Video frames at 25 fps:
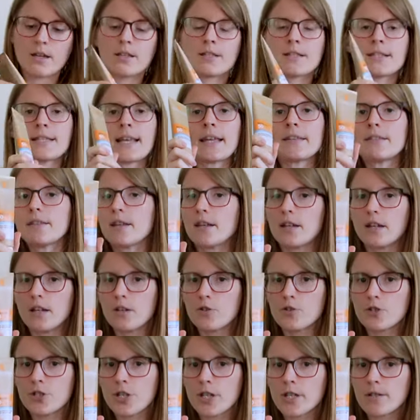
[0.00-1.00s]
suntan
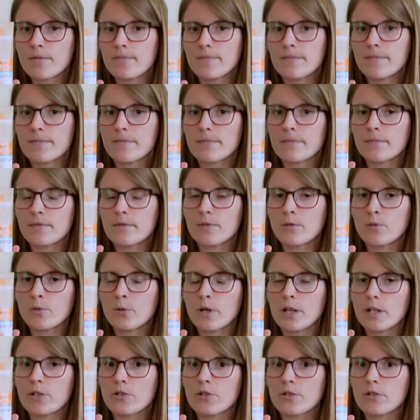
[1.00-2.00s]
lotion,
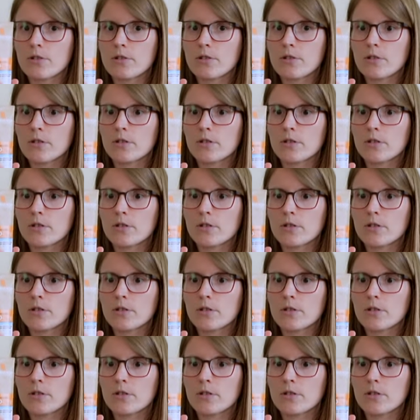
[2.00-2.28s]
which